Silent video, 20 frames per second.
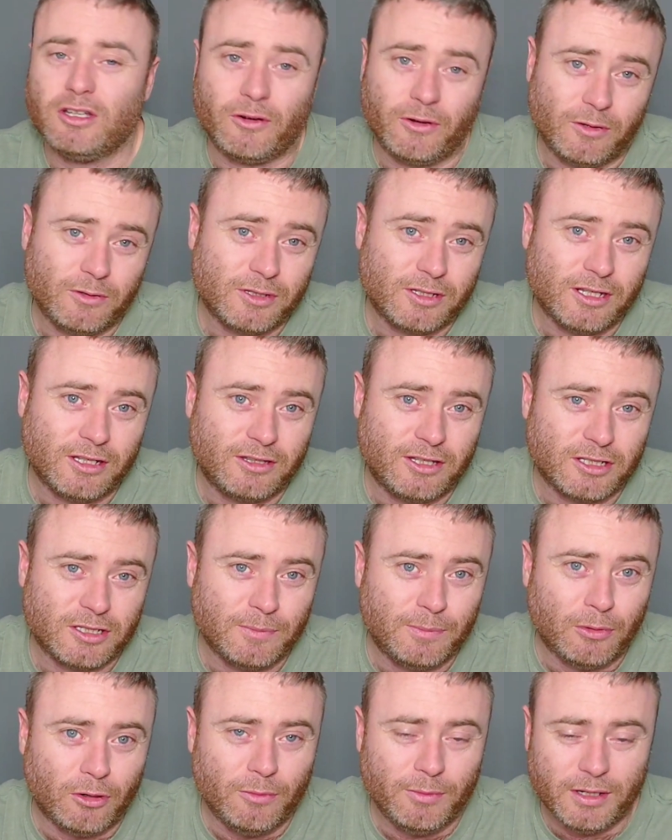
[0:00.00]
Sorry it was a
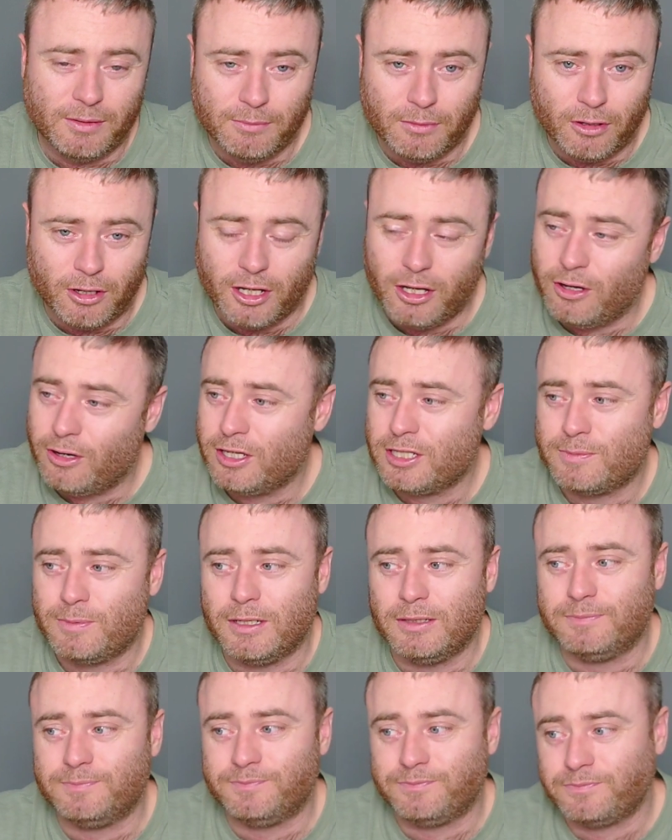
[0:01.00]
disappointment in my eyes,
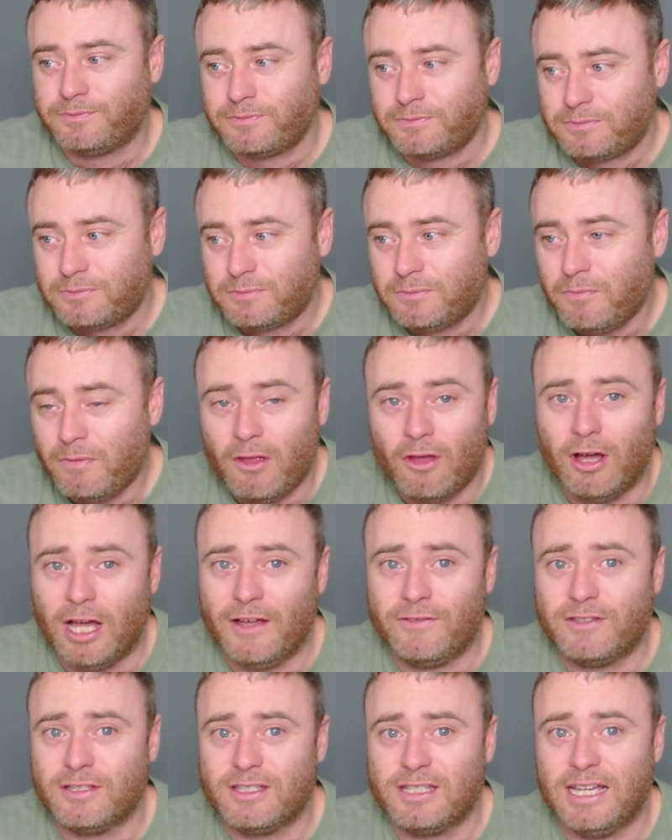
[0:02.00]
but
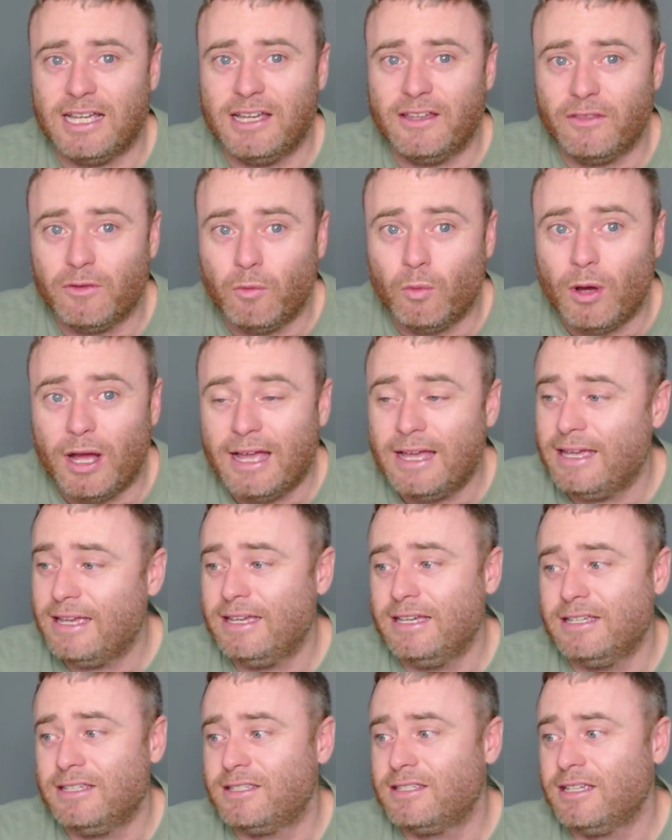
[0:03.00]
I have to say it the
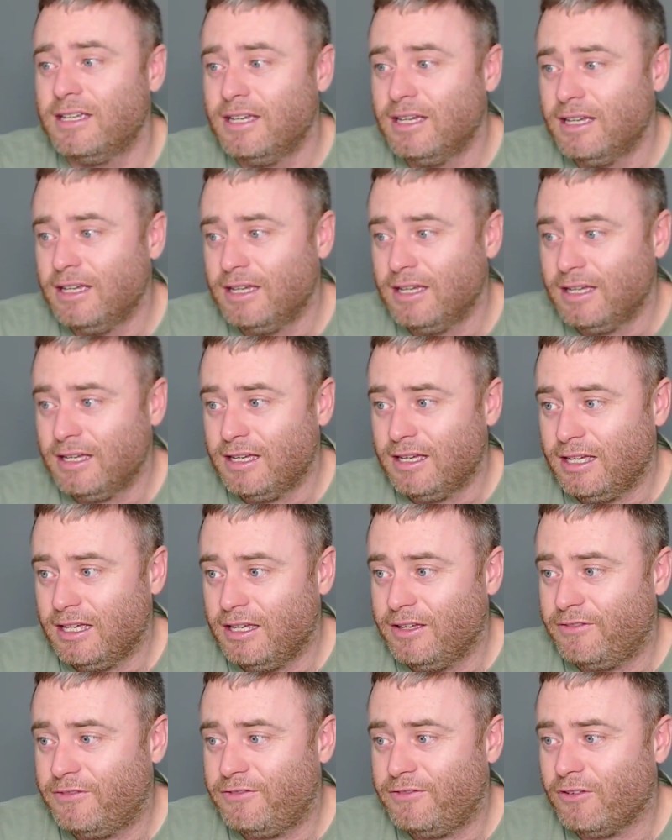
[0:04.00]
way it is.
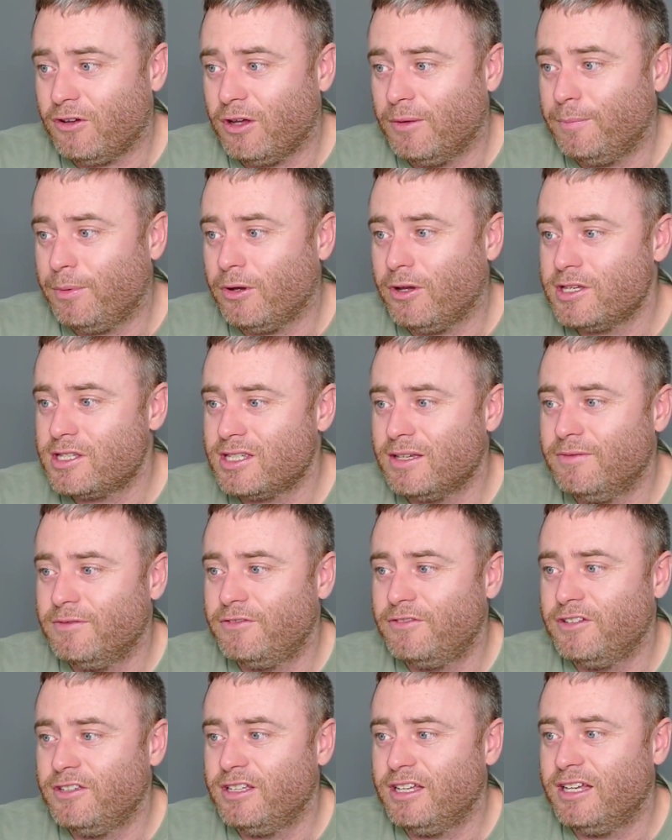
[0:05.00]
If I buy
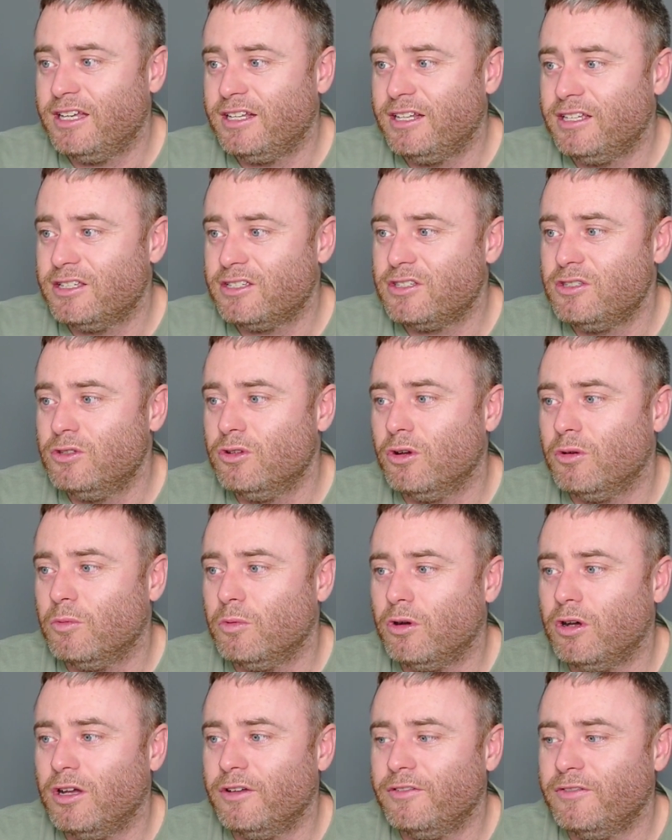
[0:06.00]
something and it's
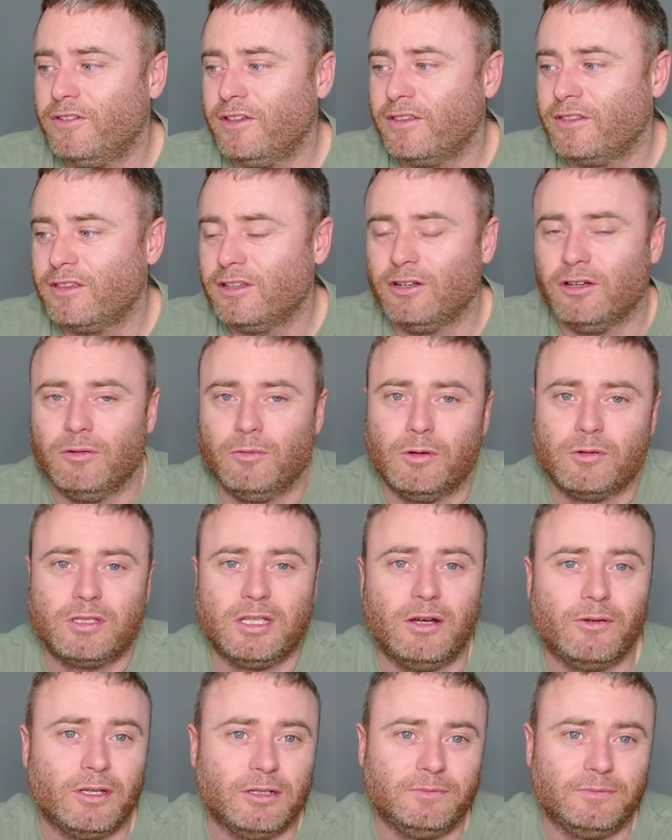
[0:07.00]
not what I think, then I will
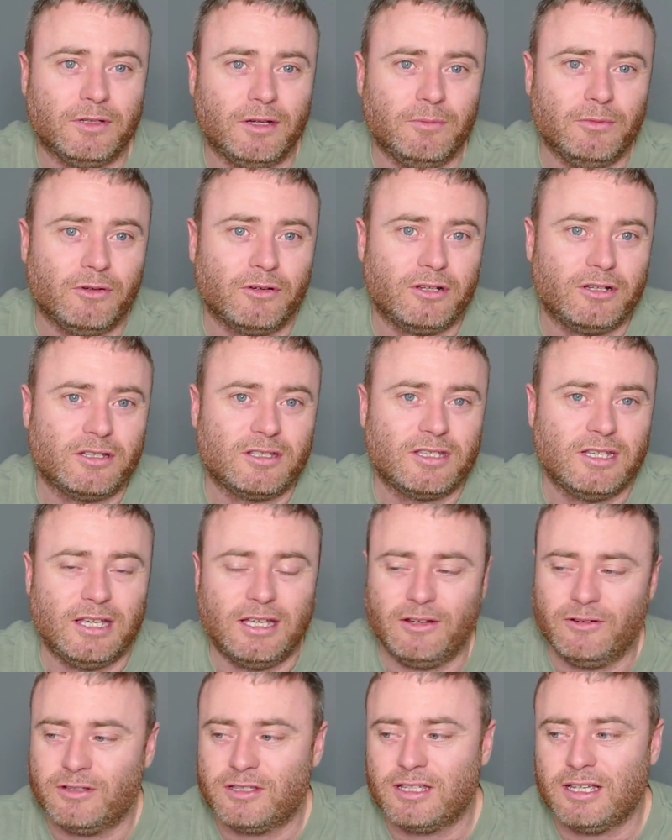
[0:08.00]
tell you. I'm not going to
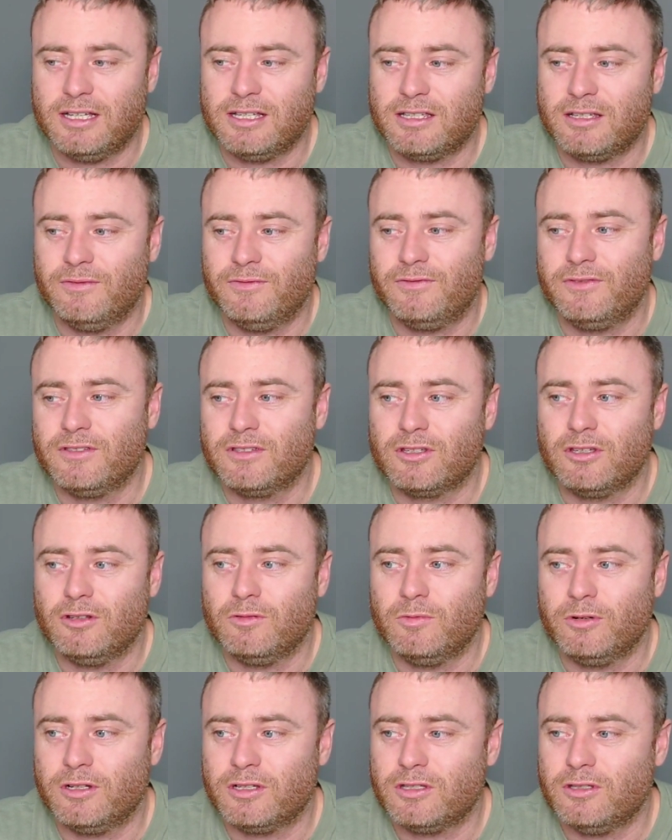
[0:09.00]
sit here and say something's
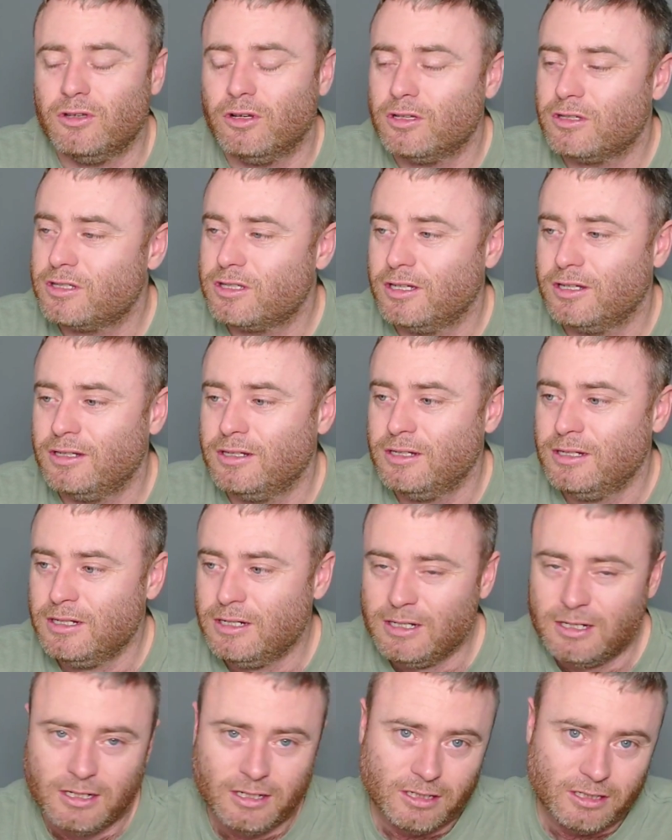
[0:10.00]
good when it's not. So
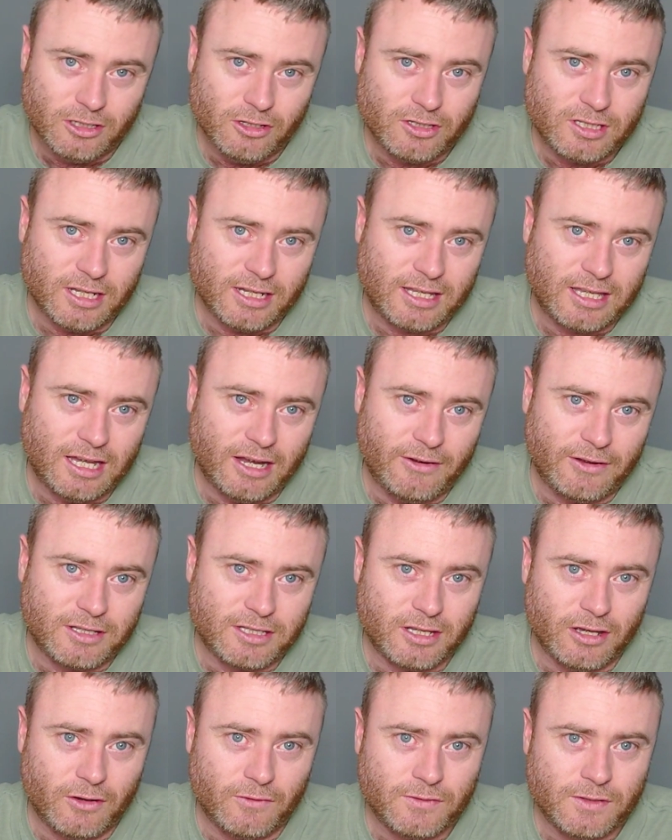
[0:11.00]
you take care of
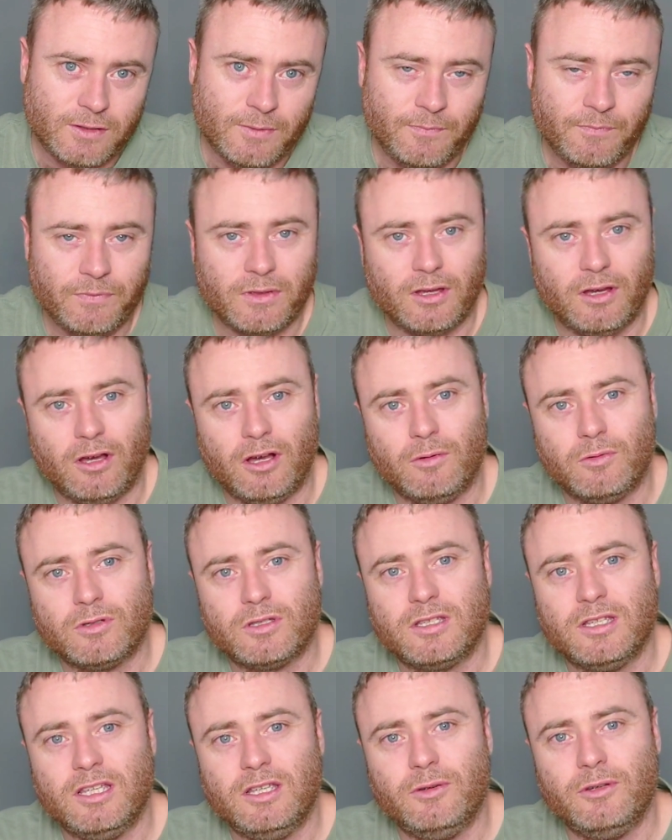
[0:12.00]
yourselves. I
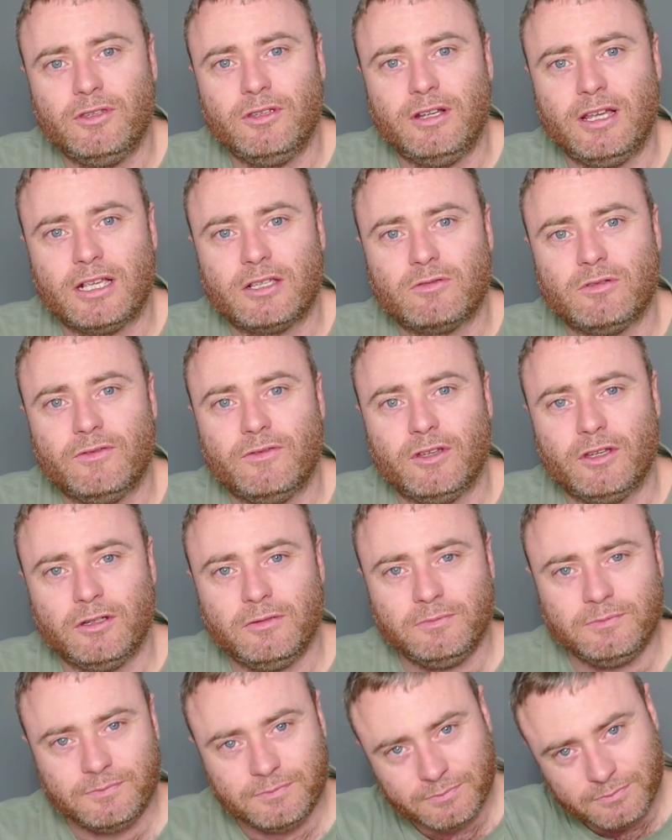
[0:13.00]
will see you in the next
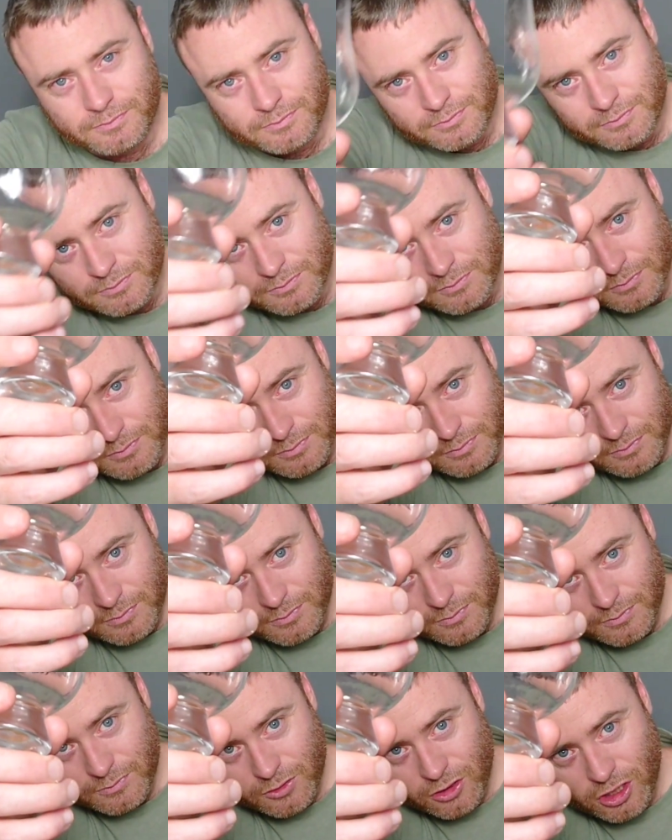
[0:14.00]
review.
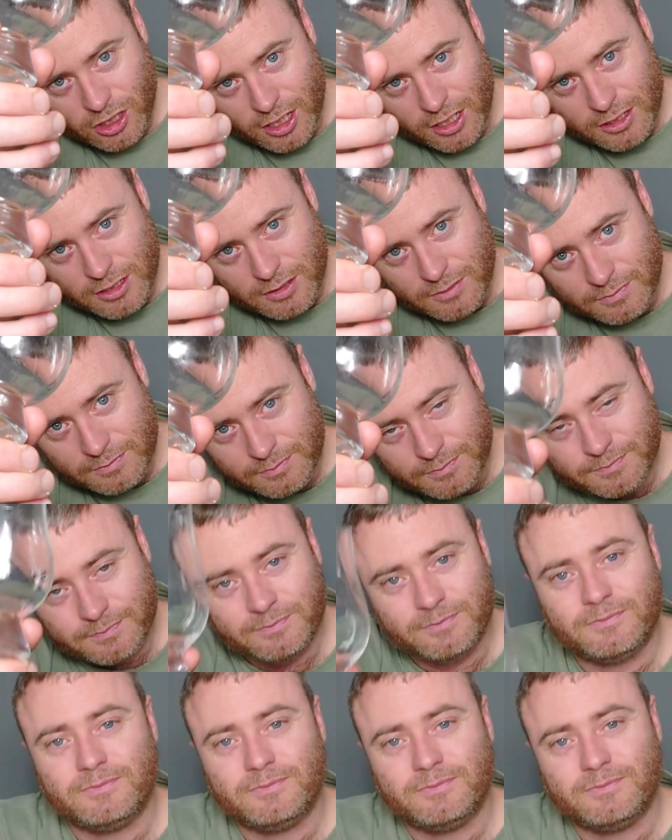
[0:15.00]
Cheers.